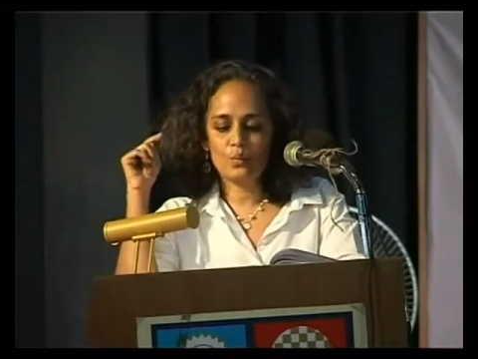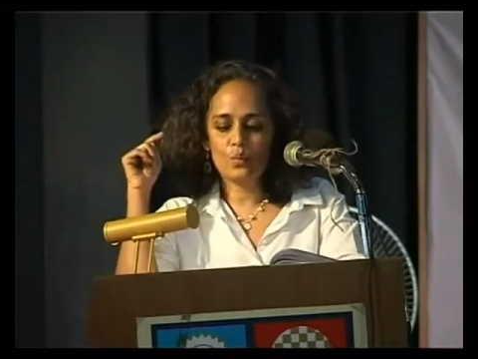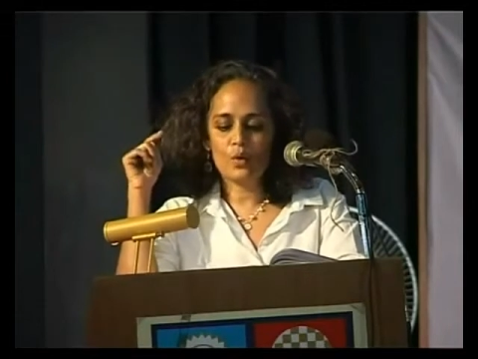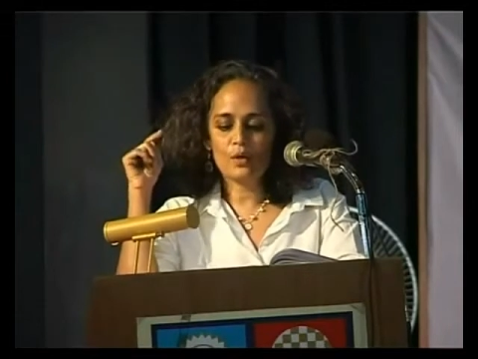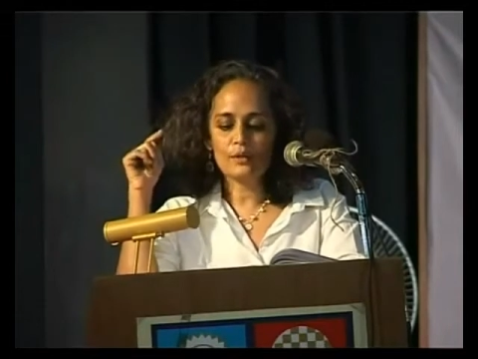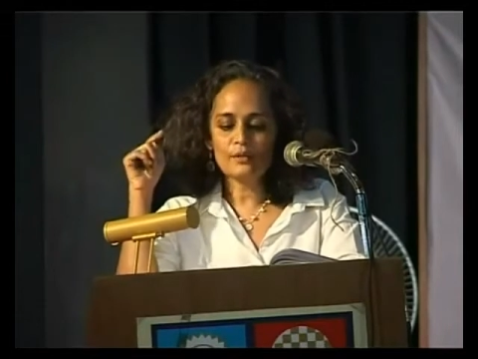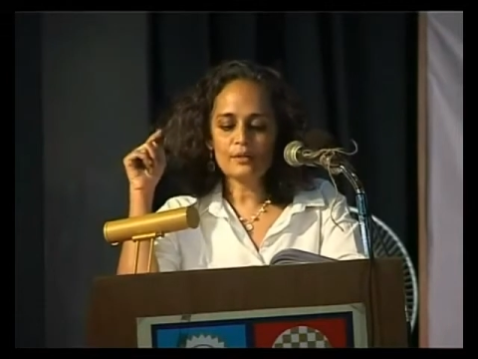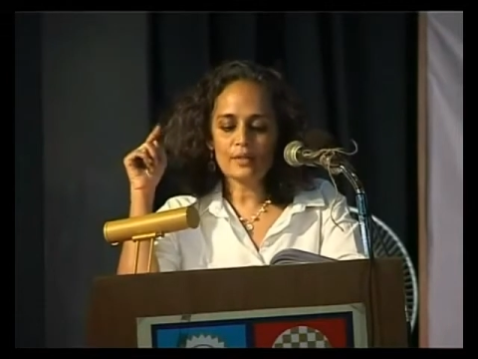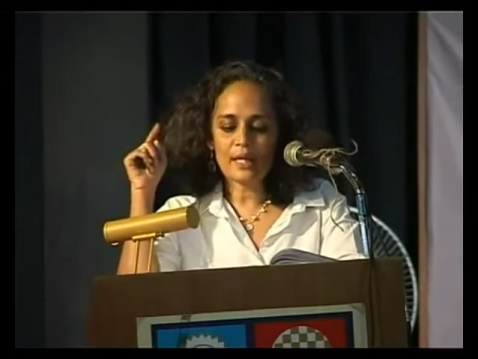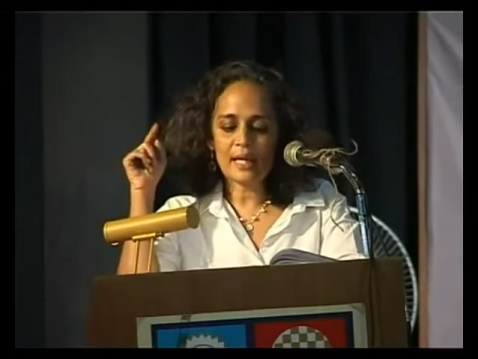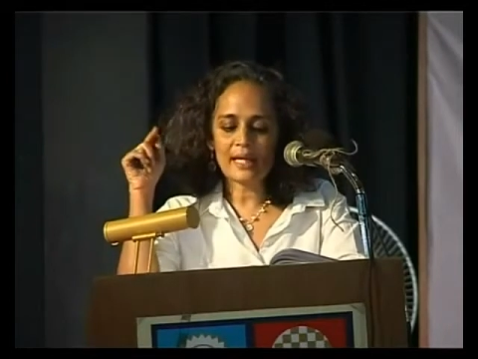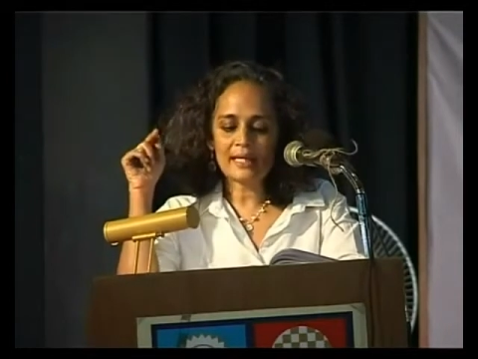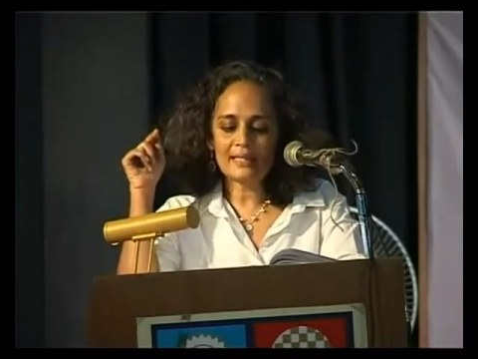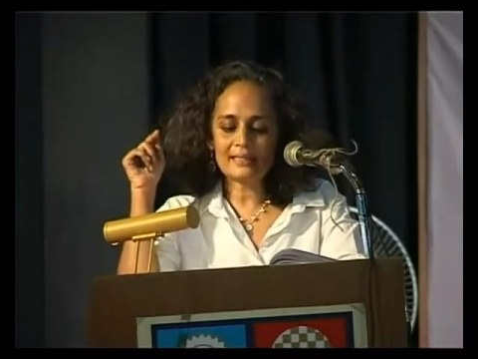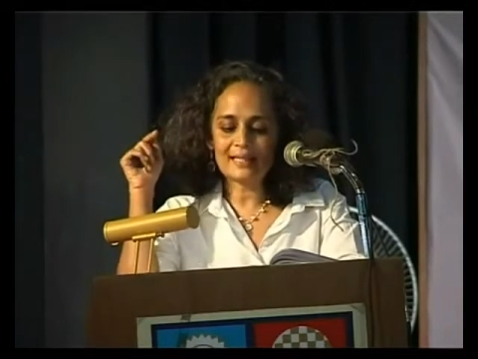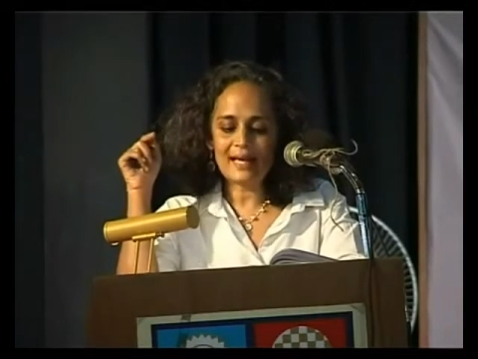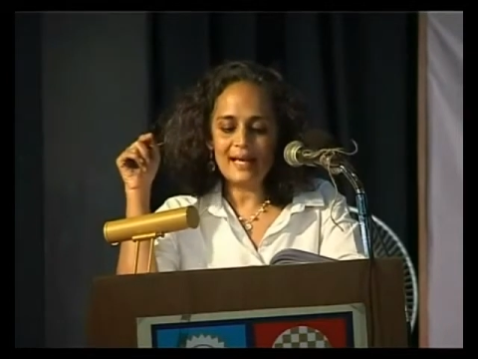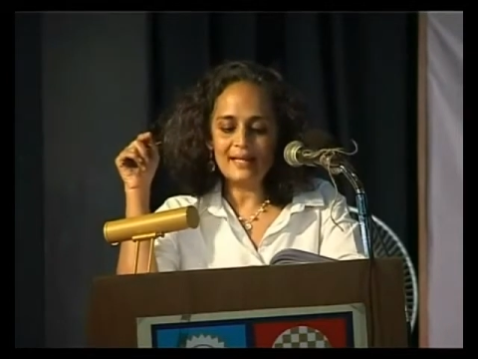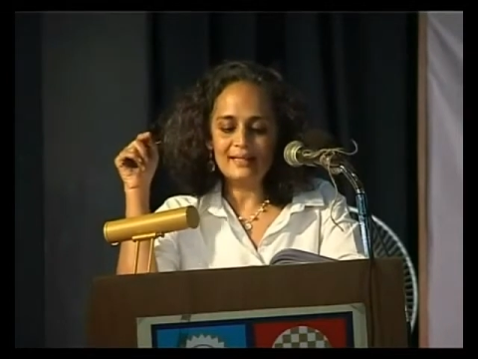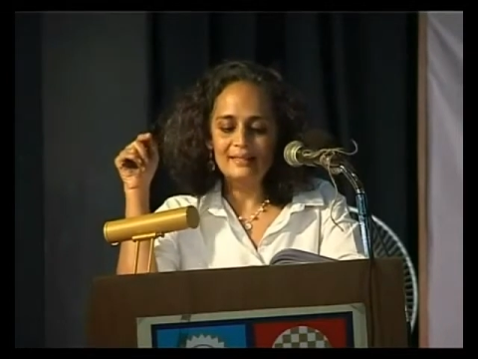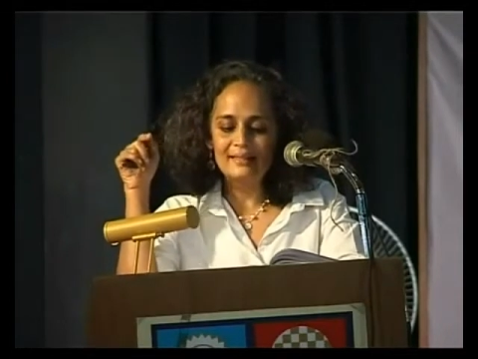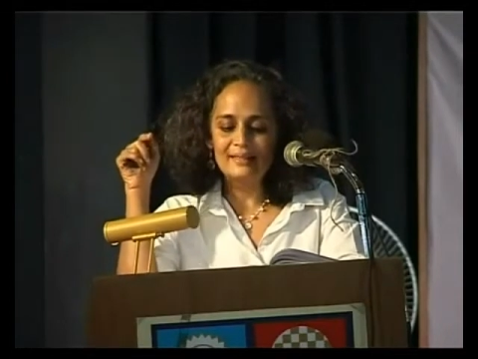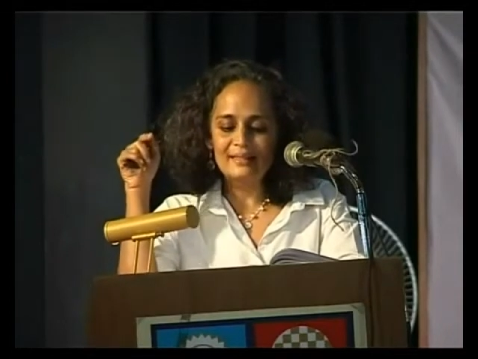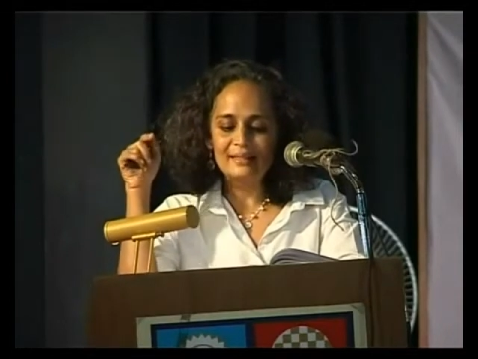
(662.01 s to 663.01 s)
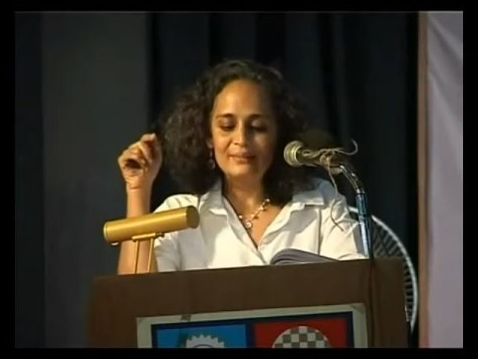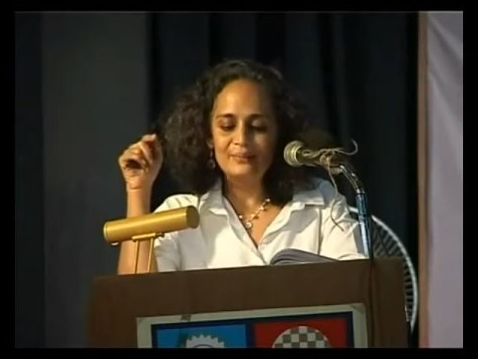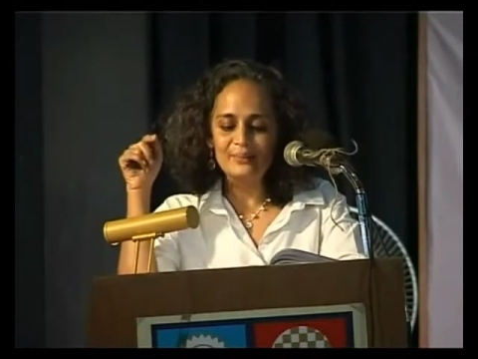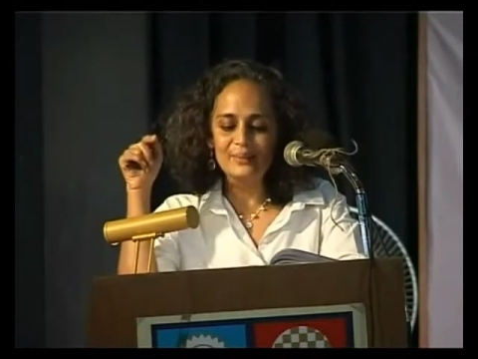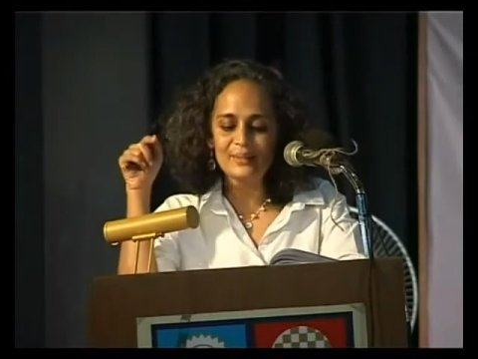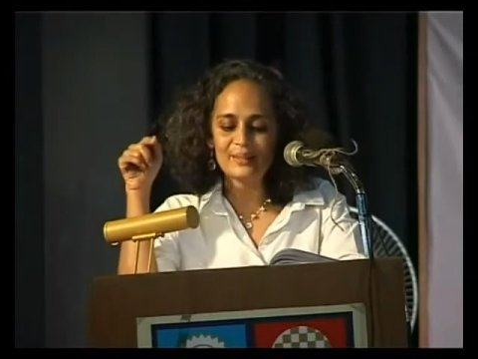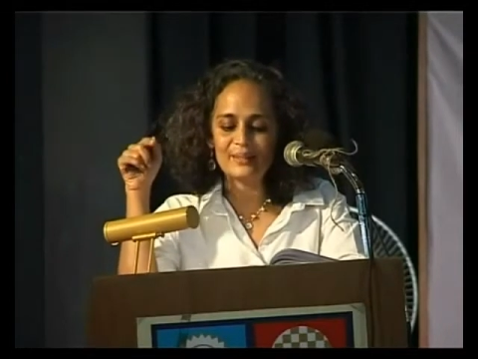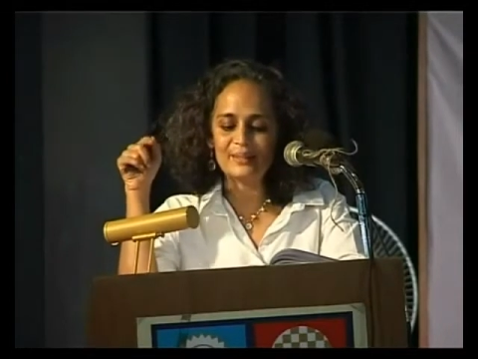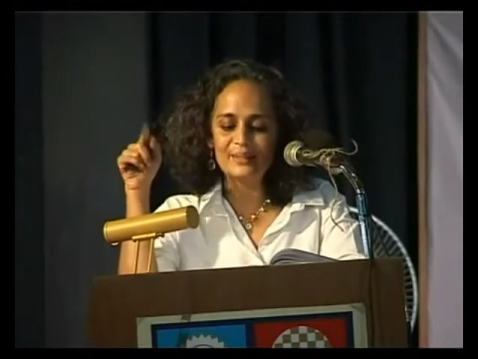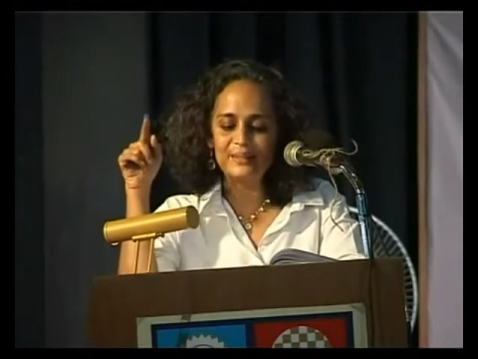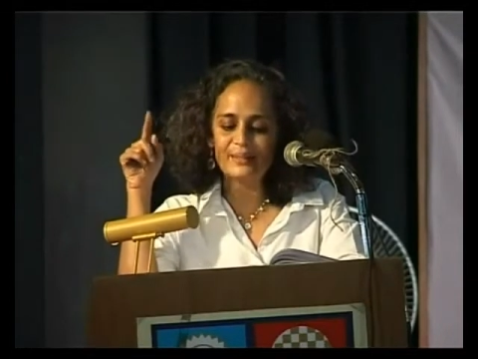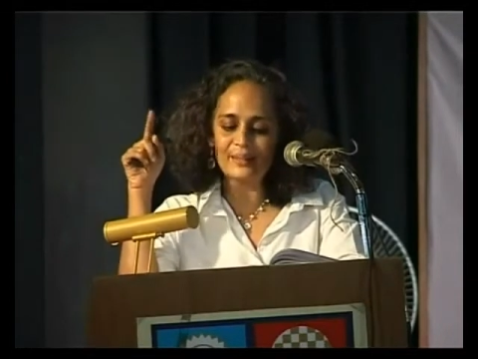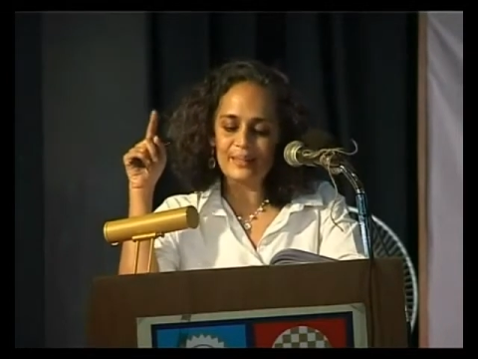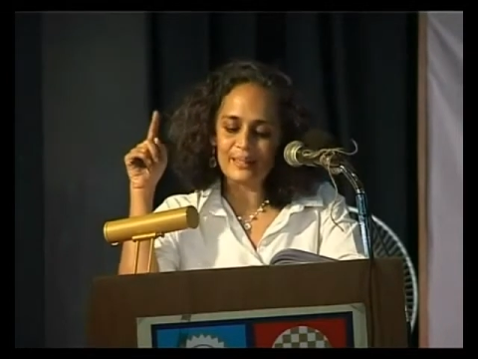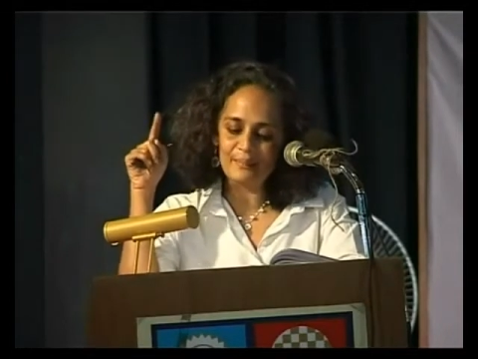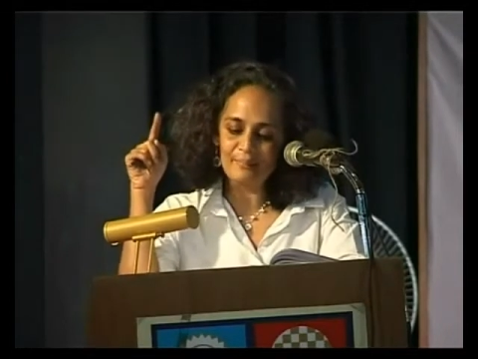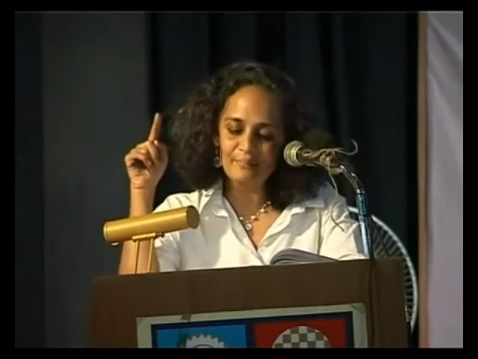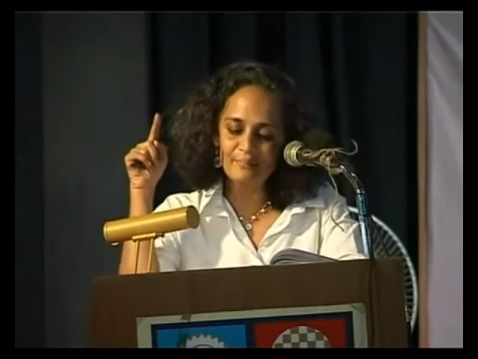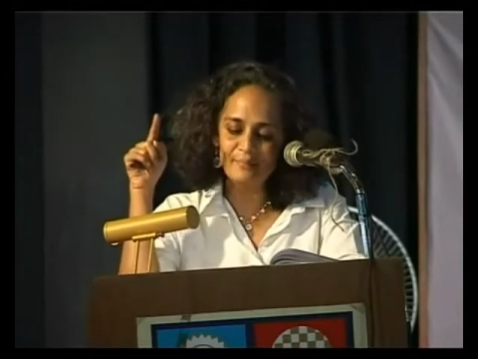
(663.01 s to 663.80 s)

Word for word: What exactly were the